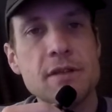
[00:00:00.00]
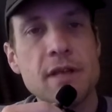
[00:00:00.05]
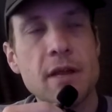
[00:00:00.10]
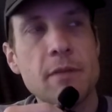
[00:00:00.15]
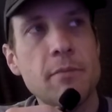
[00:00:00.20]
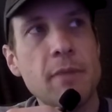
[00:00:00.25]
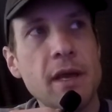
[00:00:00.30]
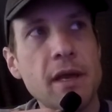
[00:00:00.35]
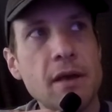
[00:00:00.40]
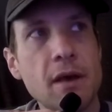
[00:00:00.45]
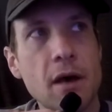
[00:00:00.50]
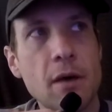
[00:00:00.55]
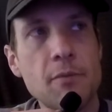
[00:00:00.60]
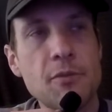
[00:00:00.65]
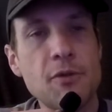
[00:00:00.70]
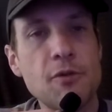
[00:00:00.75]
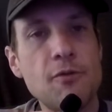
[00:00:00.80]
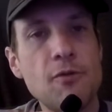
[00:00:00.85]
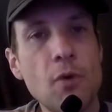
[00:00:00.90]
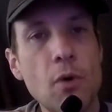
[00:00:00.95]
that make up
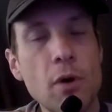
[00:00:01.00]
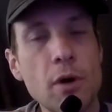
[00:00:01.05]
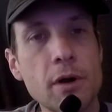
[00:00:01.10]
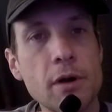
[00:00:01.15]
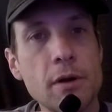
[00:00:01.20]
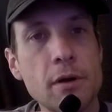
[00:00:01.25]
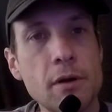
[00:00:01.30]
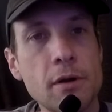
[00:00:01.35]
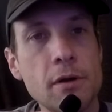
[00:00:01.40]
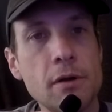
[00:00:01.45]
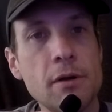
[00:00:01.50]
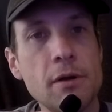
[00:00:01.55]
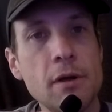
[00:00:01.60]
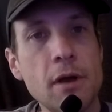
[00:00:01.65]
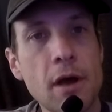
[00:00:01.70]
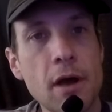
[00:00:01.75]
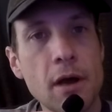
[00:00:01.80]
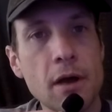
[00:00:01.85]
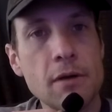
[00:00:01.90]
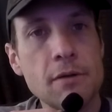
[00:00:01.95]
the four
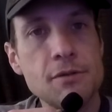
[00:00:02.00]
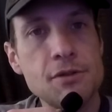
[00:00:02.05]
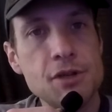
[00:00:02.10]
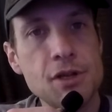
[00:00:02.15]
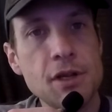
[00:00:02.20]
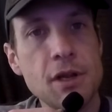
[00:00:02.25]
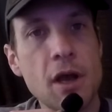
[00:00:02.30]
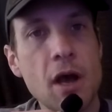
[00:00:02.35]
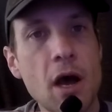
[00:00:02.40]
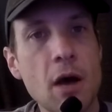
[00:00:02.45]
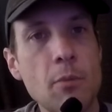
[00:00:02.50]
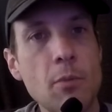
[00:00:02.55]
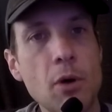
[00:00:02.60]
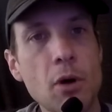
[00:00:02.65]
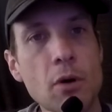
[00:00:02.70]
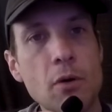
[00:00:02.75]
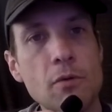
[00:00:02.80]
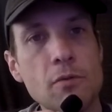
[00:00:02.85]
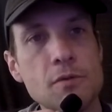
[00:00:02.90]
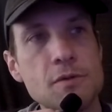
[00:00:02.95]
gene combo.